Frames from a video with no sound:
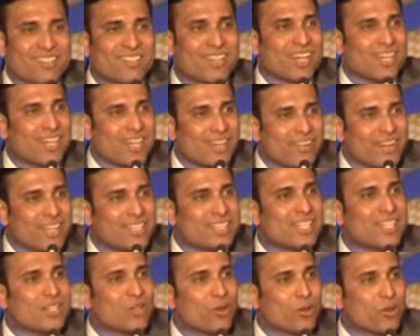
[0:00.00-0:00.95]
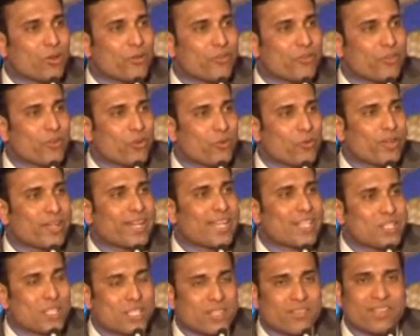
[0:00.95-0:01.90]
So I congratulate all of you for
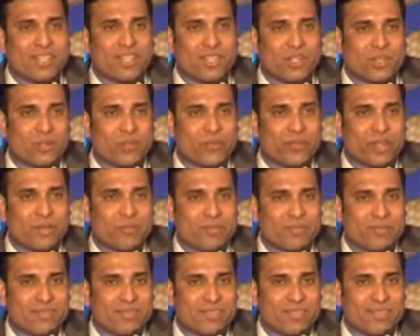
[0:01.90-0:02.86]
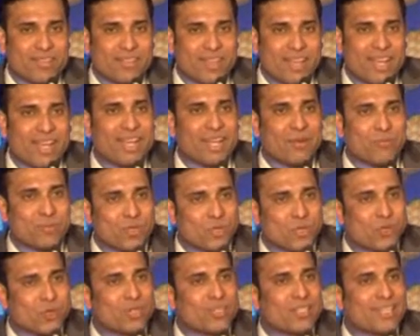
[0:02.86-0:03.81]
achieving your dream. And I'm
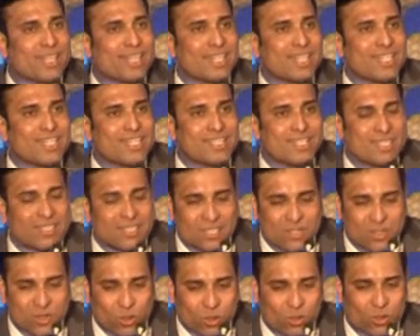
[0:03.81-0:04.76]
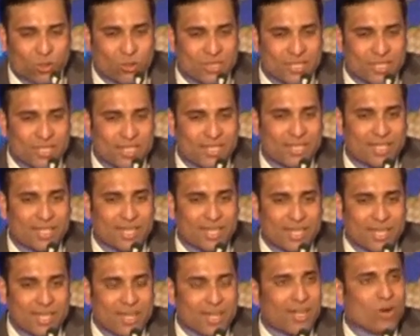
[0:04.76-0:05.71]
sure that it's not only
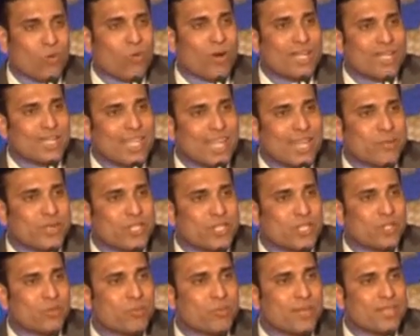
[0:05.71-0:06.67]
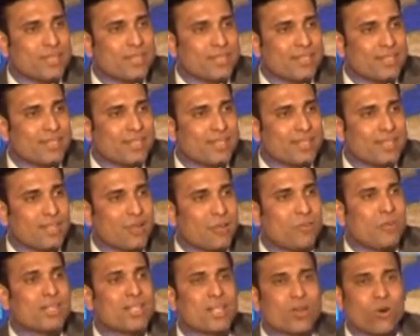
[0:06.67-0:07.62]
a one-time achievement,
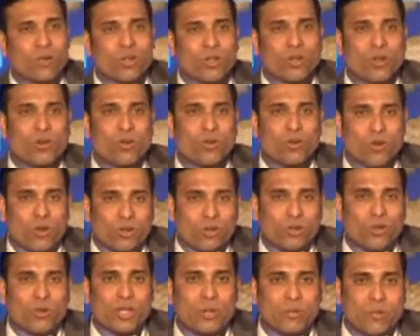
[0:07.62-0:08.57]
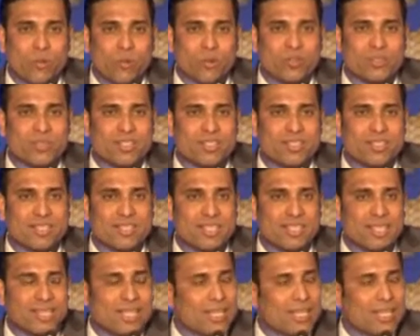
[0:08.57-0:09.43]
but an ongoing process.